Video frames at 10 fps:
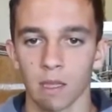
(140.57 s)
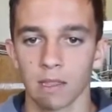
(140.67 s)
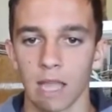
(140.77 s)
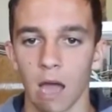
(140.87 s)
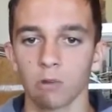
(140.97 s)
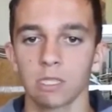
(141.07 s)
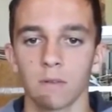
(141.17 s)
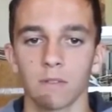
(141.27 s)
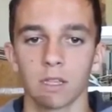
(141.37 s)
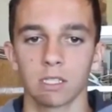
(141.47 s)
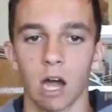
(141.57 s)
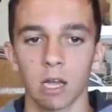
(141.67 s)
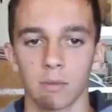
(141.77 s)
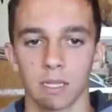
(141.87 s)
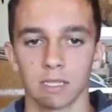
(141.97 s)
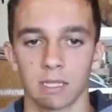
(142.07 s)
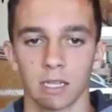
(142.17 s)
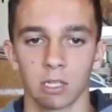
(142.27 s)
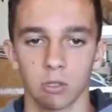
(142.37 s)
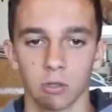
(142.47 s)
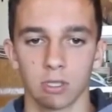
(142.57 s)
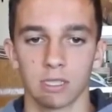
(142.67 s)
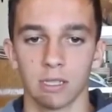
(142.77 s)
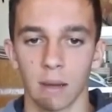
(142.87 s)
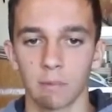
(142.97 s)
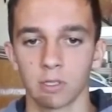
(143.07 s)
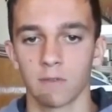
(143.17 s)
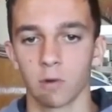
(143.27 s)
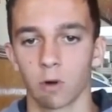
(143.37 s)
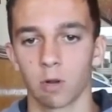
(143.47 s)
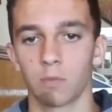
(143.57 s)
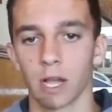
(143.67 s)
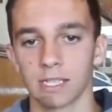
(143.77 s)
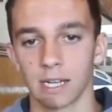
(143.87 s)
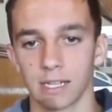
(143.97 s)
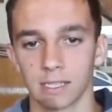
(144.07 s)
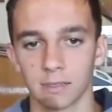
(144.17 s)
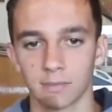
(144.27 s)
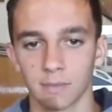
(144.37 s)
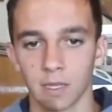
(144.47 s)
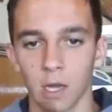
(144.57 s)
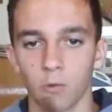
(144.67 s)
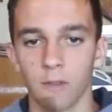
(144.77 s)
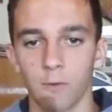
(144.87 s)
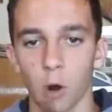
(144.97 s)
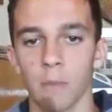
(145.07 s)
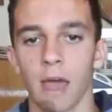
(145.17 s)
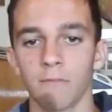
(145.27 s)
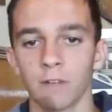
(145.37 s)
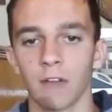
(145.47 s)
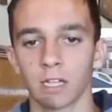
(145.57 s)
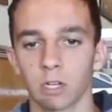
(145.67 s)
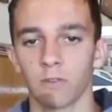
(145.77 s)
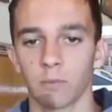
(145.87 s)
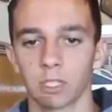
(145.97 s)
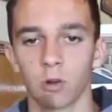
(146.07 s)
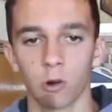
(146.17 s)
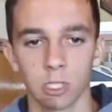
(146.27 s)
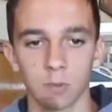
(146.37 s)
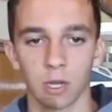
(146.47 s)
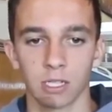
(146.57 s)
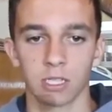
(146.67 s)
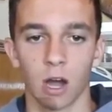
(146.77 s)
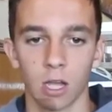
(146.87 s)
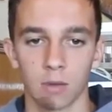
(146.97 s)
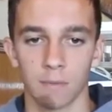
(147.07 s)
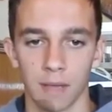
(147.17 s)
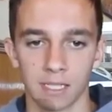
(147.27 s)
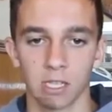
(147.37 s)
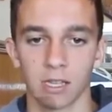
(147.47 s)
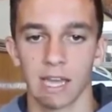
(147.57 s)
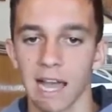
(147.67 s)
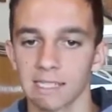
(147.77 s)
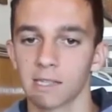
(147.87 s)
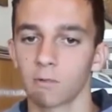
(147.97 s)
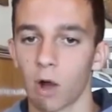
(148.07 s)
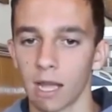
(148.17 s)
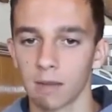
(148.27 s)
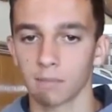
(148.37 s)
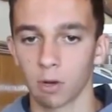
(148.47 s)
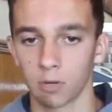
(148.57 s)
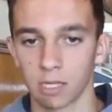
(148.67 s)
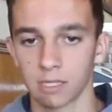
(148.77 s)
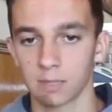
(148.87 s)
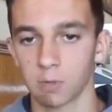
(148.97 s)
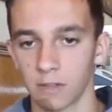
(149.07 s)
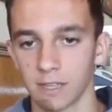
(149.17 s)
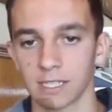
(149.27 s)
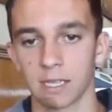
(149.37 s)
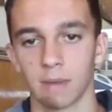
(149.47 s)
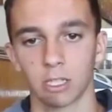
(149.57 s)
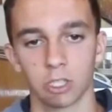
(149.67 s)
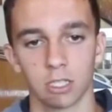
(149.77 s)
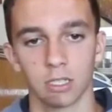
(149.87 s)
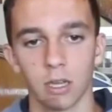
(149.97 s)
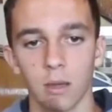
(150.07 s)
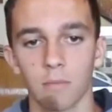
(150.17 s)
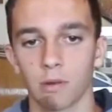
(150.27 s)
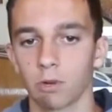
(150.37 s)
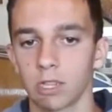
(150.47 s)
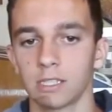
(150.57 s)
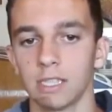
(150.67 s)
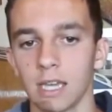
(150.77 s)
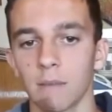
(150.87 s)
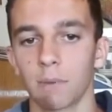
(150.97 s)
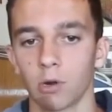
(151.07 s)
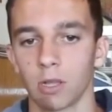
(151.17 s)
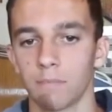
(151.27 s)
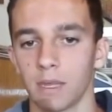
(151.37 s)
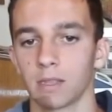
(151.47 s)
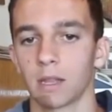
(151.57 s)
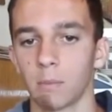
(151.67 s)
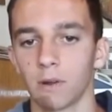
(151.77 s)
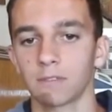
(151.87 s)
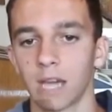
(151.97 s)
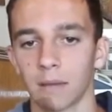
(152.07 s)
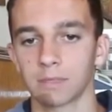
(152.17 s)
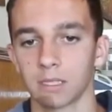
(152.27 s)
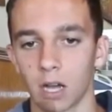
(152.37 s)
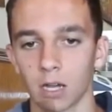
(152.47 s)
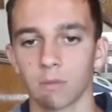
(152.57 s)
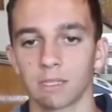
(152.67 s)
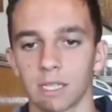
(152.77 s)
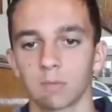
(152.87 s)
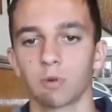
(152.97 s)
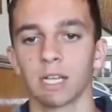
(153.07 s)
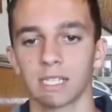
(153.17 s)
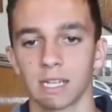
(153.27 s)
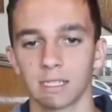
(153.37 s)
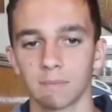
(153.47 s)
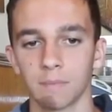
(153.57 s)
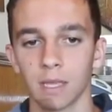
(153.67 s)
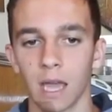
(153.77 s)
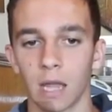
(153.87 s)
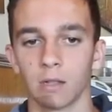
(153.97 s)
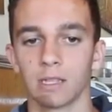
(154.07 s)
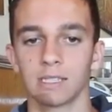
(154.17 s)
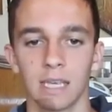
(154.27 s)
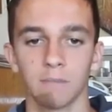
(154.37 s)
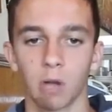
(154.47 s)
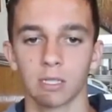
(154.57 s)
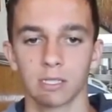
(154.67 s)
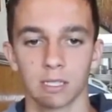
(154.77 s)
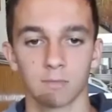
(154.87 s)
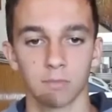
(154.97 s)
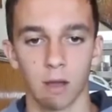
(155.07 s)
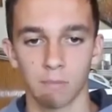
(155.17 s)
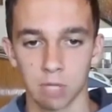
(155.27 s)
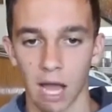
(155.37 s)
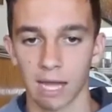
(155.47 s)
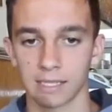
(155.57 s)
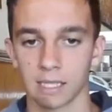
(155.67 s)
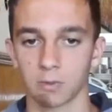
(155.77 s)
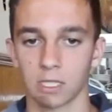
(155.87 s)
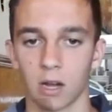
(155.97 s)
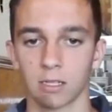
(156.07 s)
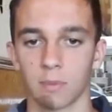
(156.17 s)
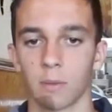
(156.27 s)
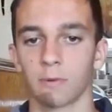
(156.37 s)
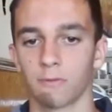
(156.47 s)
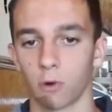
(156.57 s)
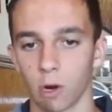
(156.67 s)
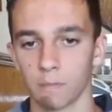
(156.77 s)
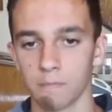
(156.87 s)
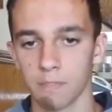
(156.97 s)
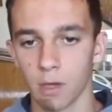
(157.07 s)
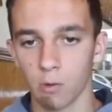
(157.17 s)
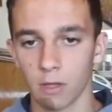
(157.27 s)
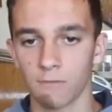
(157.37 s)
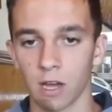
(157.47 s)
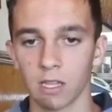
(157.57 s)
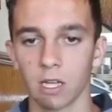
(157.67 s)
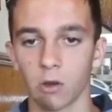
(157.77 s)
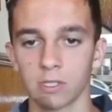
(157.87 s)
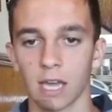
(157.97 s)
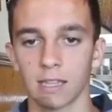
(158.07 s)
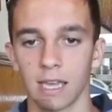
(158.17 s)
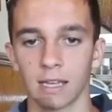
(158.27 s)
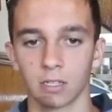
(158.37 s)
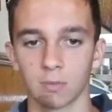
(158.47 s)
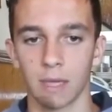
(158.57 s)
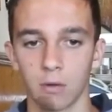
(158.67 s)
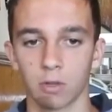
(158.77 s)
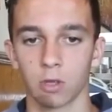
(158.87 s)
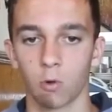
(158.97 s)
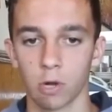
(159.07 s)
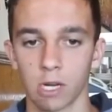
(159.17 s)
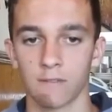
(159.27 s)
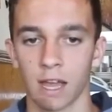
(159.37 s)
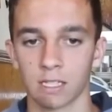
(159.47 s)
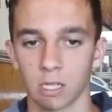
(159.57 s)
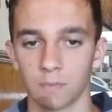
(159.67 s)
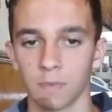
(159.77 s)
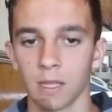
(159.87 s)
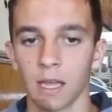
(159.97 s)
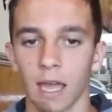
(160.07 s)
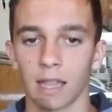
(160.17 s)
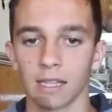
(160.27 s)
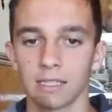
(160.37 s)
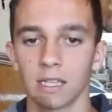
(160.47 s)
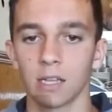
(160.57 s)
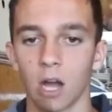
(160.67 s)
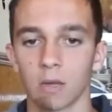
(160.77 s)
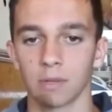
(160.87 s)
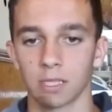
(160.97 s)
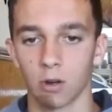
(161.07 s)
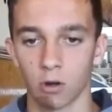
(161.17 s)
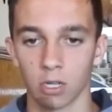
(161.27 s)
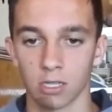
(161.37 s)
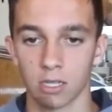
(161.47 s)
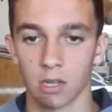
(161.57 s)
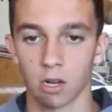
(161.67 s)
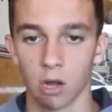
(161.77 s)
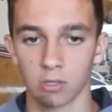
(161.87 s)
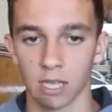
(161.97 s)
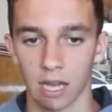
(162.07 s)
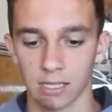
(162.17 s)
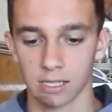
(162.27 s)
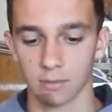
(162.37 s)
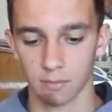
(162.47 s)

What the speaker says: Now some of the documents include numbers of the word president. We form every vector from its corresponding document based on the x and y components as previously mentioned, but with the z component being the number of times the document says president. And the same process applies as we talked about before. We find the cosine the angles make with the query vector, and list the documents according to their cosines.